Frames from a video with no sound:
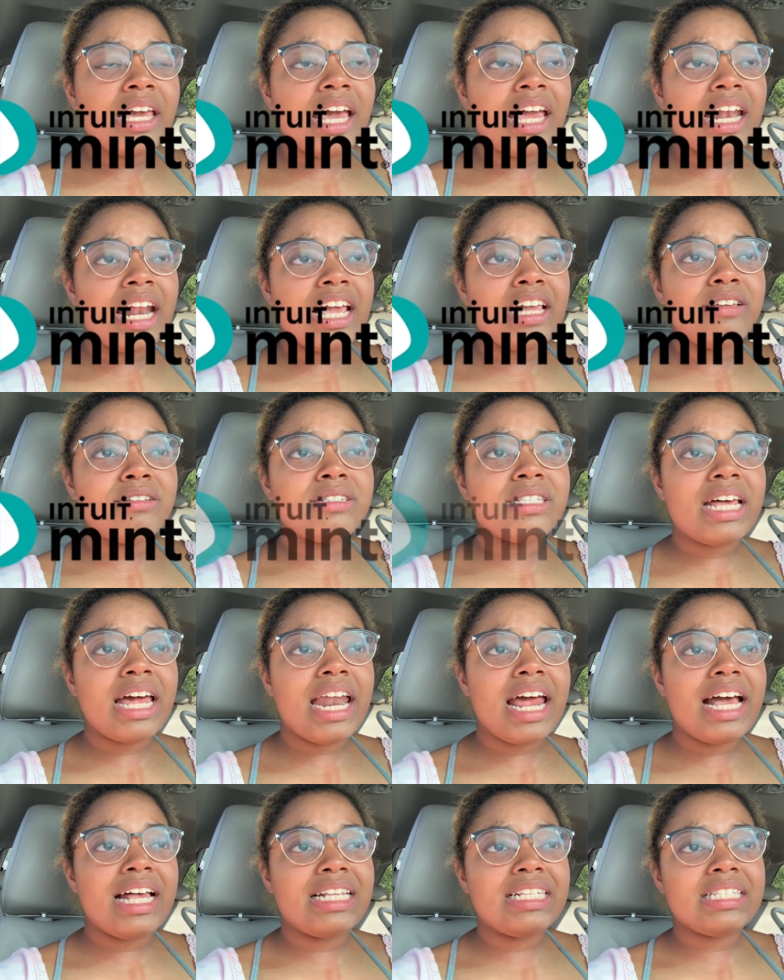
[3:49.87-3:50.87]
and I use that
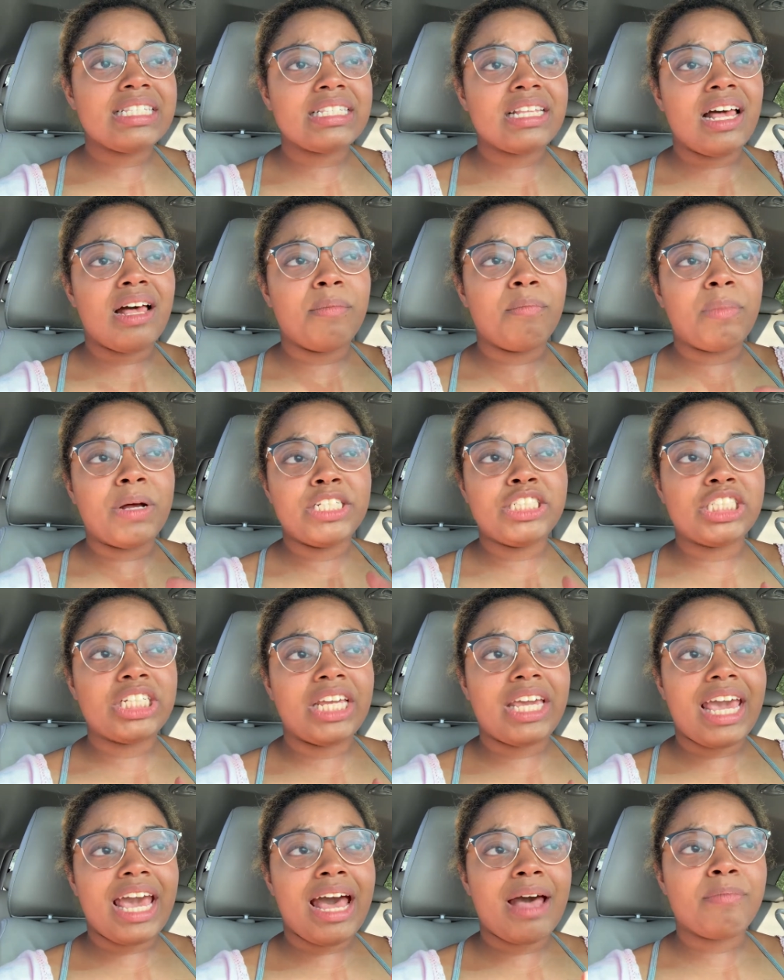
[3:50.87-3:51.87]
as a
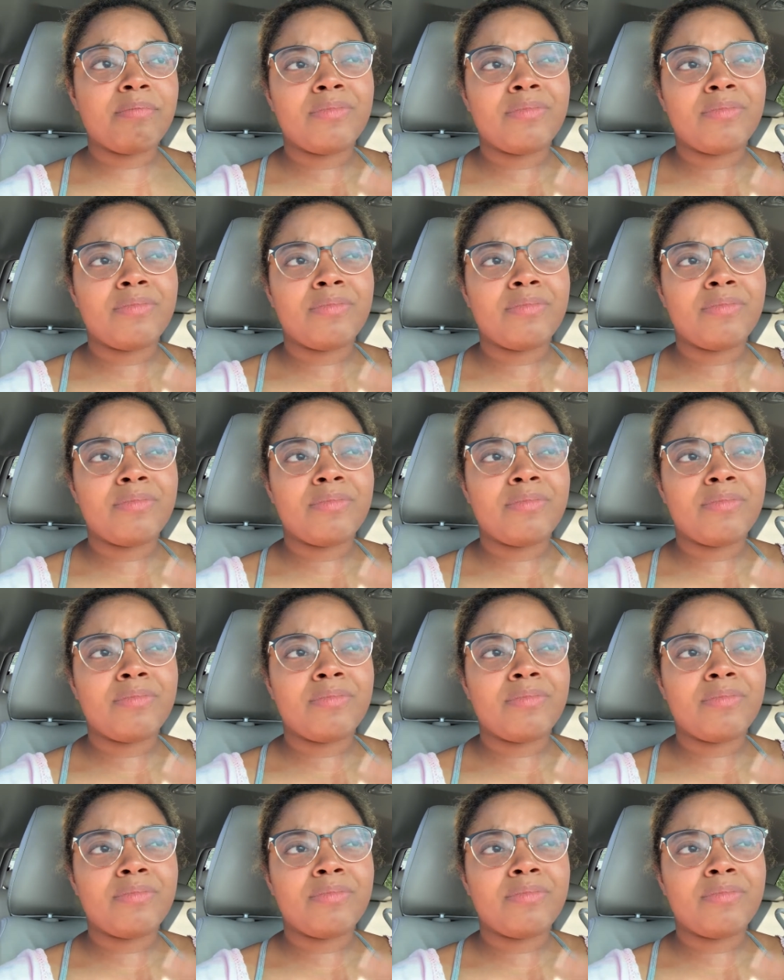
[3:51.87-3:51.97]
budgeting app.